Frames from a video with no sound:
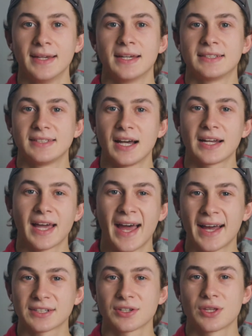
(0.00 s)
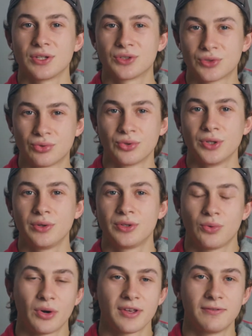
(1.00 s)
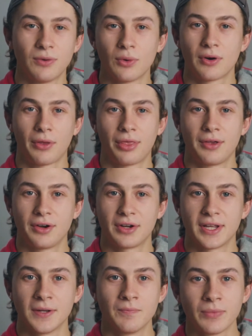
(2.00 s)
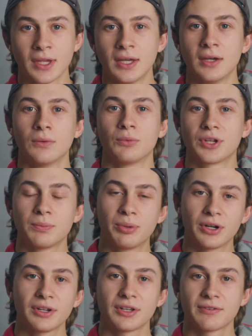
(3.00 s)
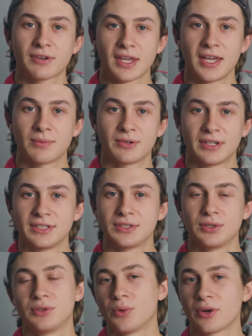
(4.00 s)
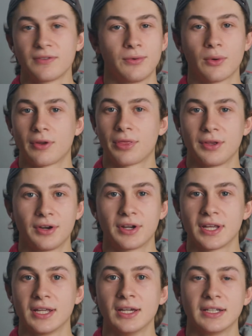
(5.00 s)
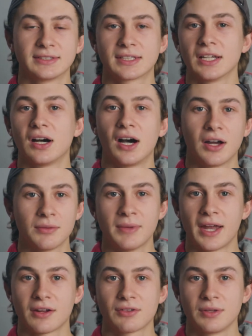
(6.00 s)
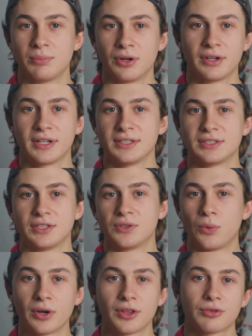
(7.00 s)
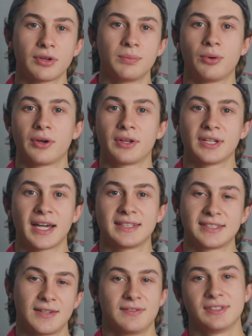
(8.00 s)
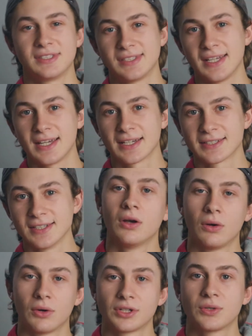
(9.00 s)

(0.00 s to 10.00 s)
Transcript: it's not actually true 24 or 30. When you put your camera into 24-30, it's going to automatically put it into 23.976 or